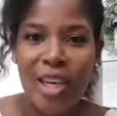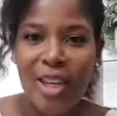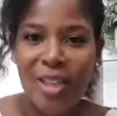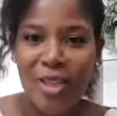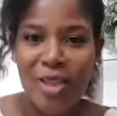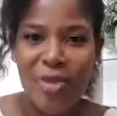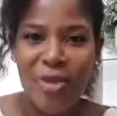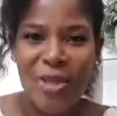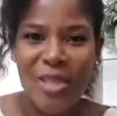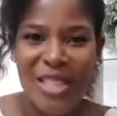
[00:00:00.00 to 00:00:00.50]
As
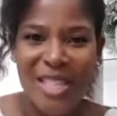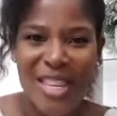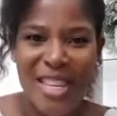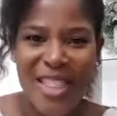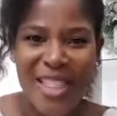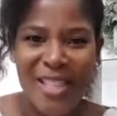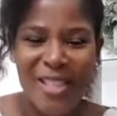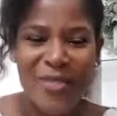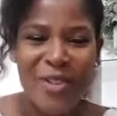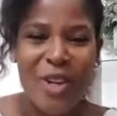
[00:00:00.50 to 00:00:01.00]
you will see in
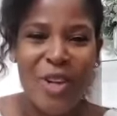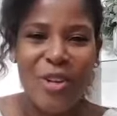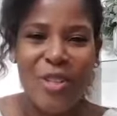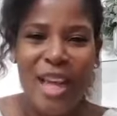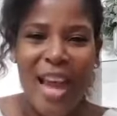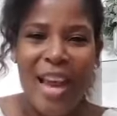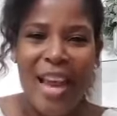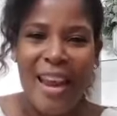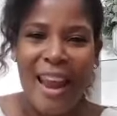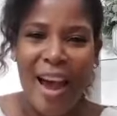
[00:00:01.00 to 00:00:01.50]
these videos,
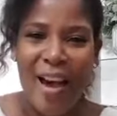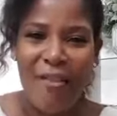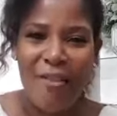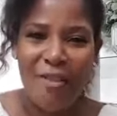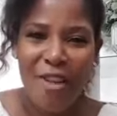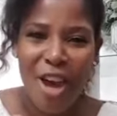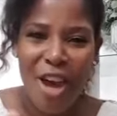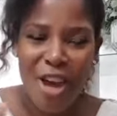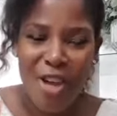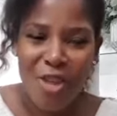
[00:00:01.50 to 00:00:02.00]
I love
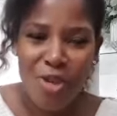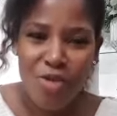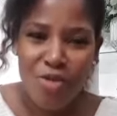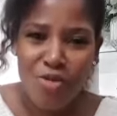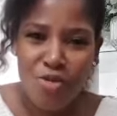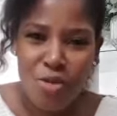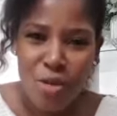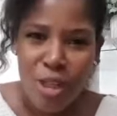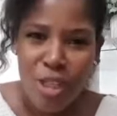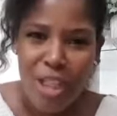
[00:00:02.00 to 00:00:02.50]
the
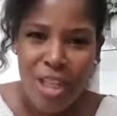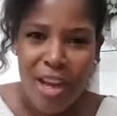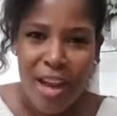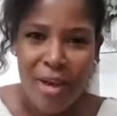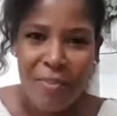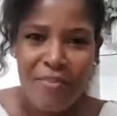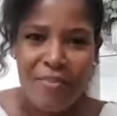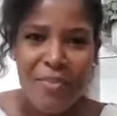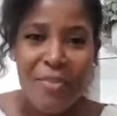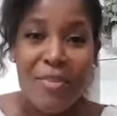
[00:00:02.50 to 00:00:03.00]
root
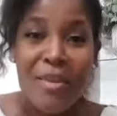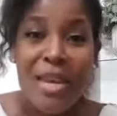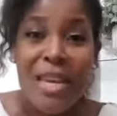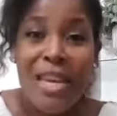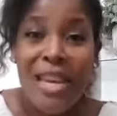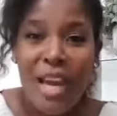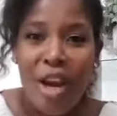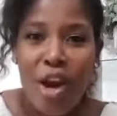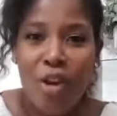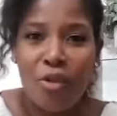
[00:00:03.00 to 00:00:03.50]

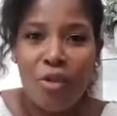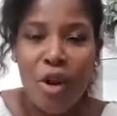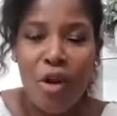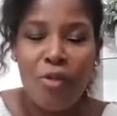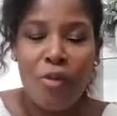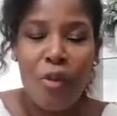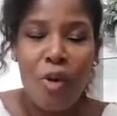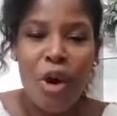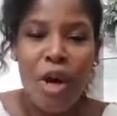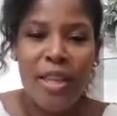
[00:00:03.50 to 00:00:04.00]
meaning of
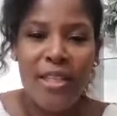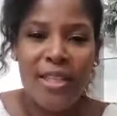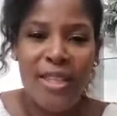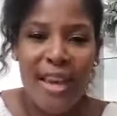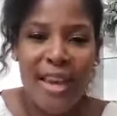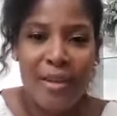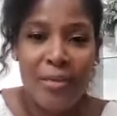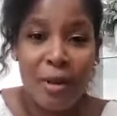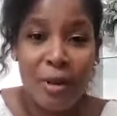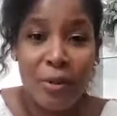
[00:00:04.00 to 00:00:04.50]
words,
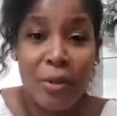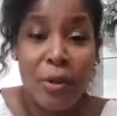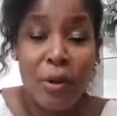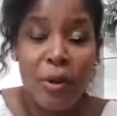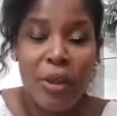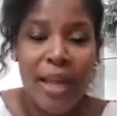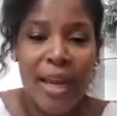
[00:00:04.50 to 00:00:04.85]
what we call the